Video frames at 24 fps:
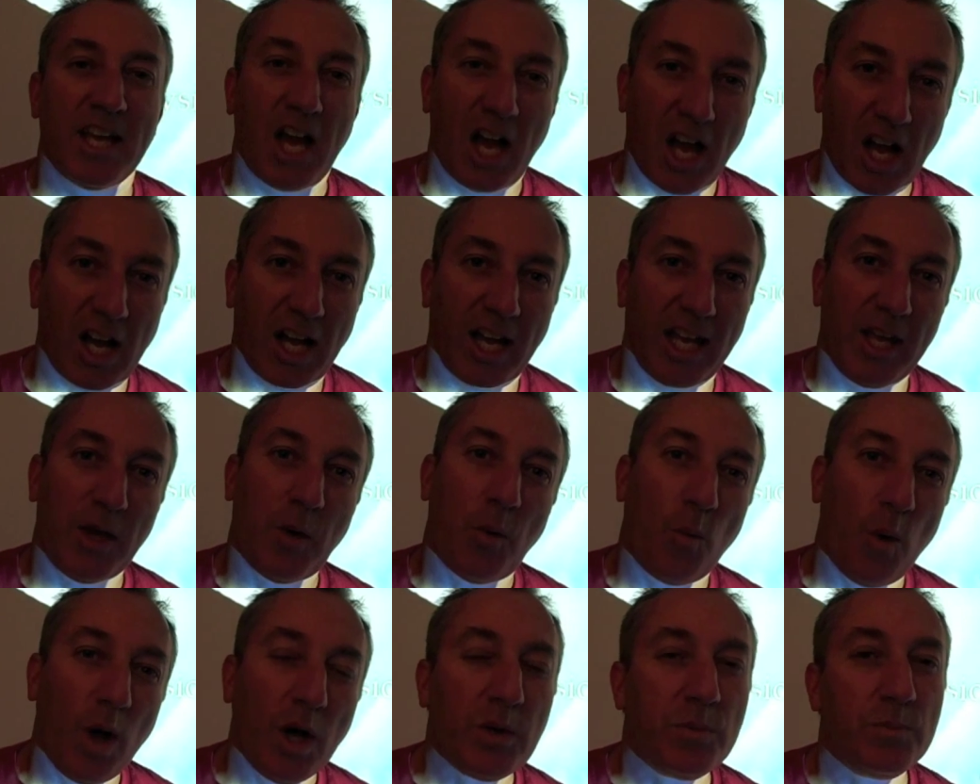Hi,
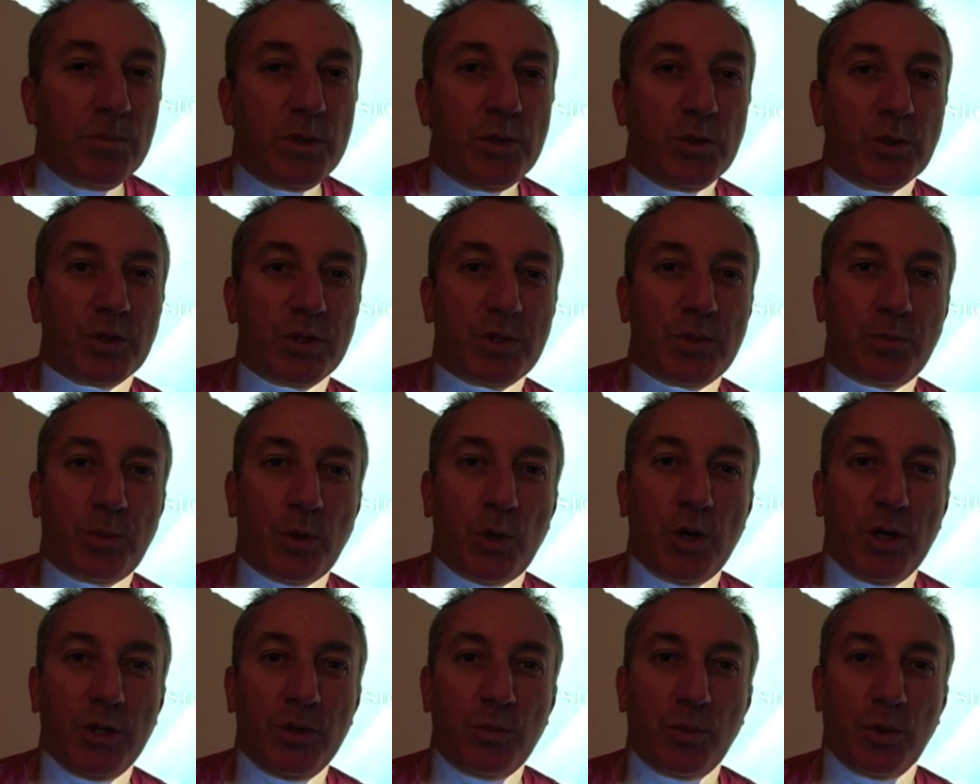welcome to
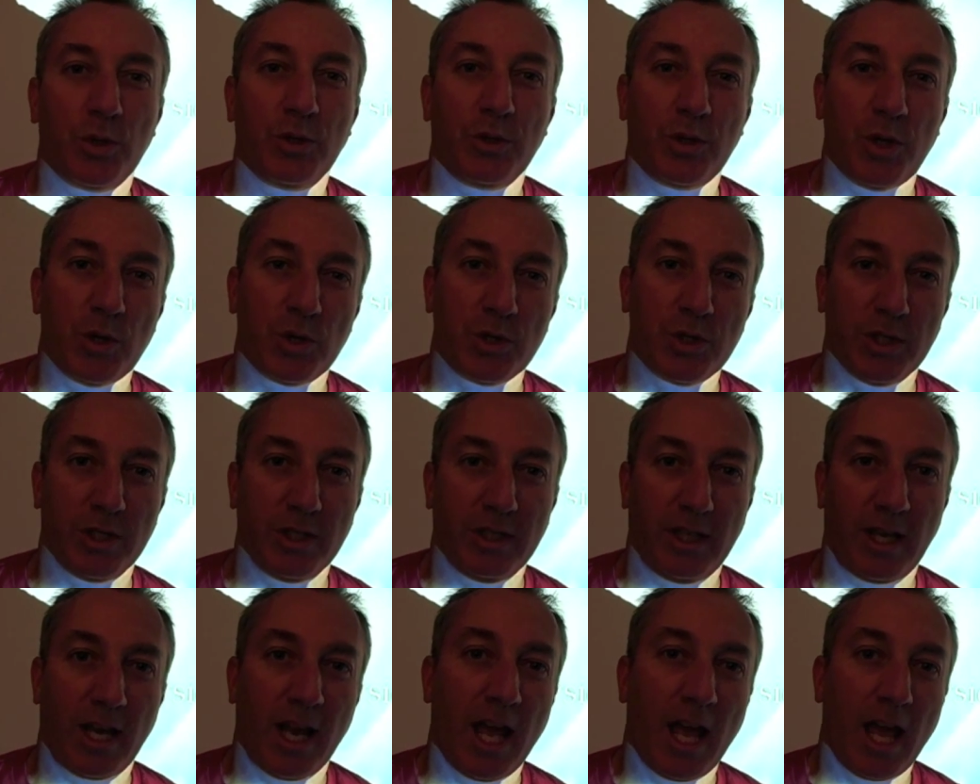Exploring the World
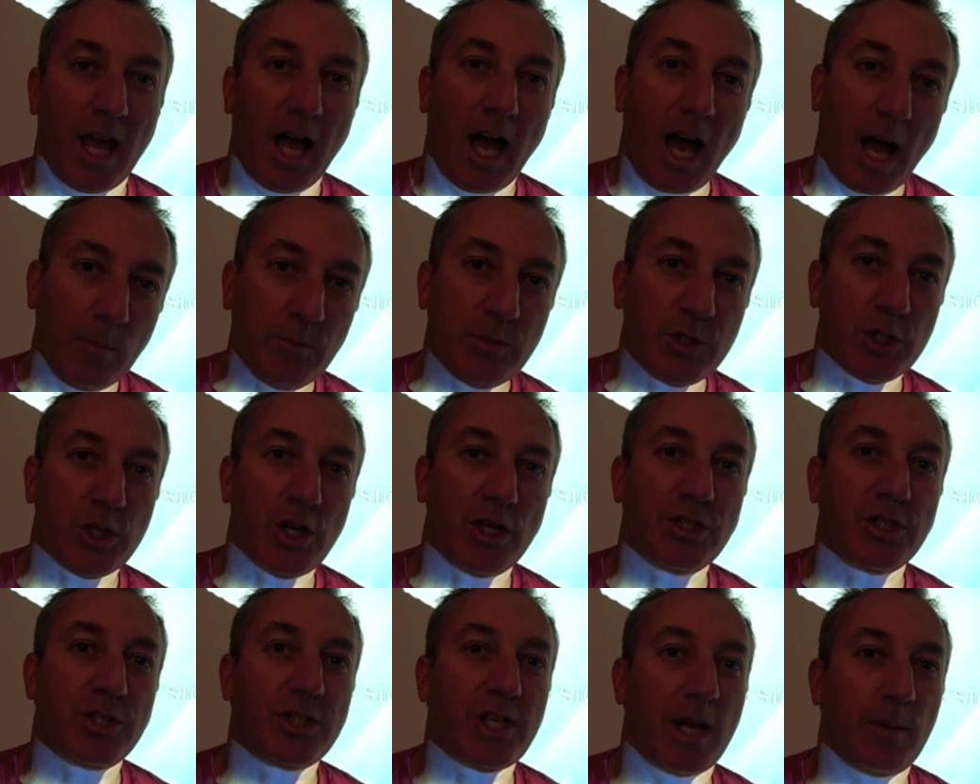Ocean. I'm
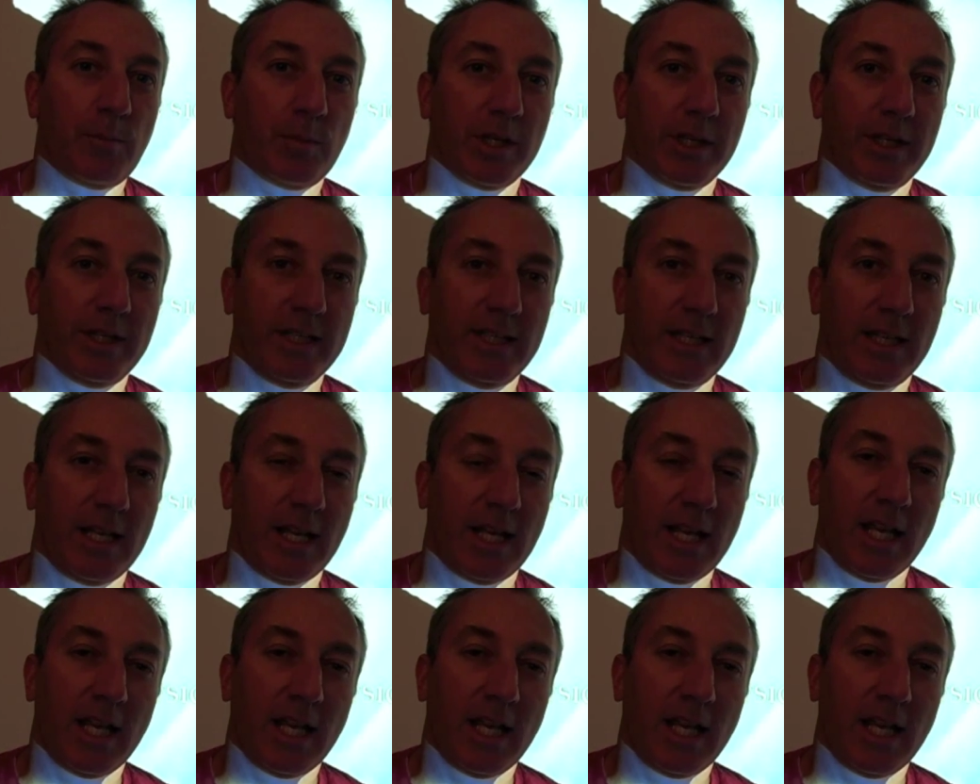Sean Chamberlin.